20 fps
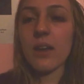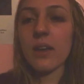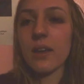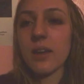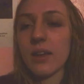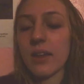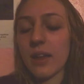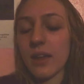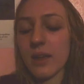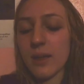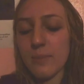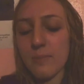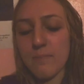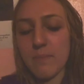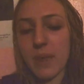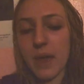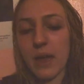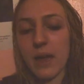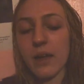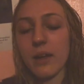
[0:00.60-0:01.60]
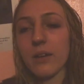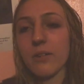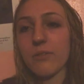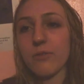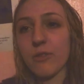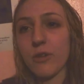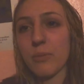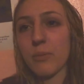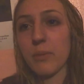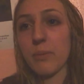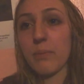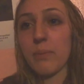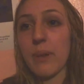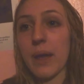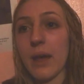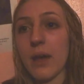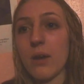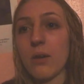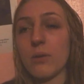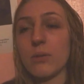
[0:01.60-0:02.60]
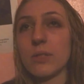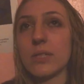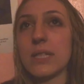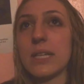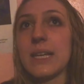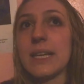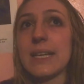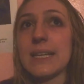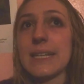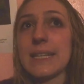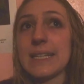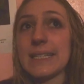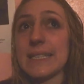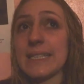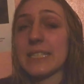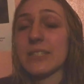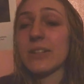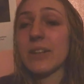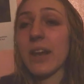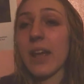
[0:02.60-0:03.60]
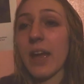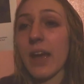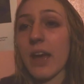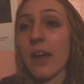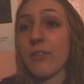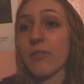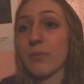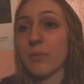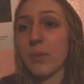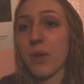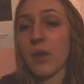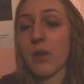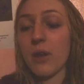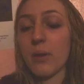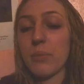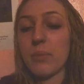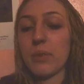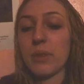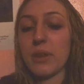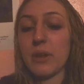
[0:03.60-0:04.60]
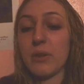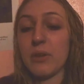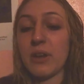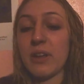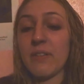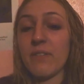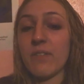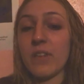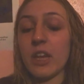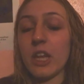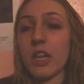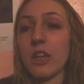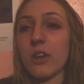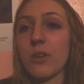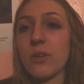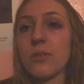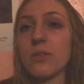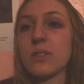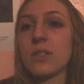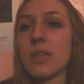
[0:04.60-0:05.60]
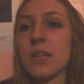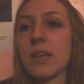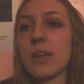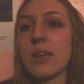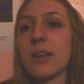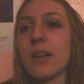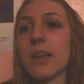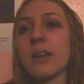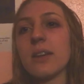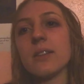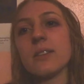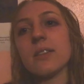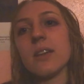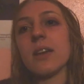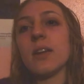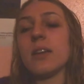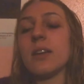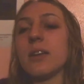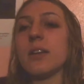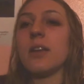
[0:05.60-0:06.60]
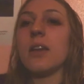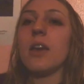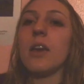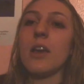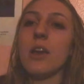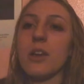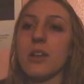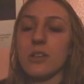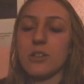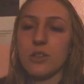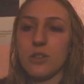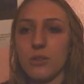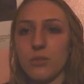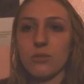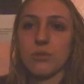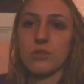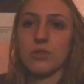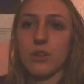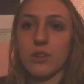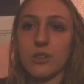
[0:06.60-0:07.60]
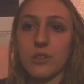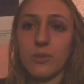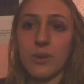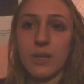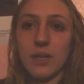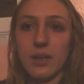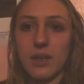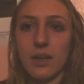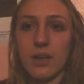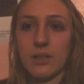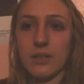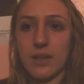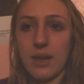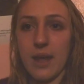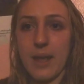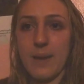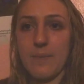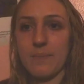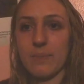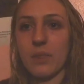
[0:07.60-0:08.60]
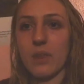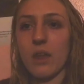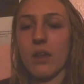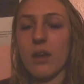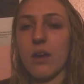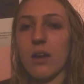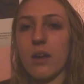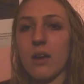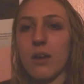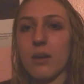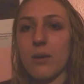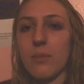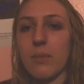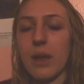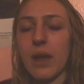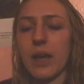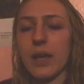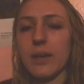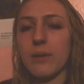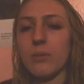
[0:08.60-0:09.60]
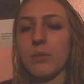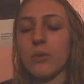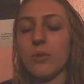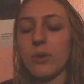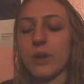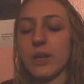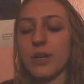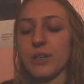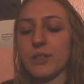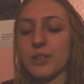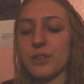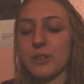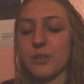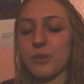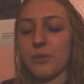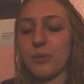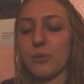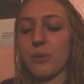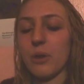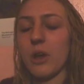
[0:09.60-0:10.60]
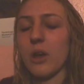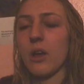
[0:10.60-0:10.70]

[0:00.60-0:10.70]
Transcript: Hi, I am back from about a year and a half from not uploading videos, and I decided to start doing it again today. I am going to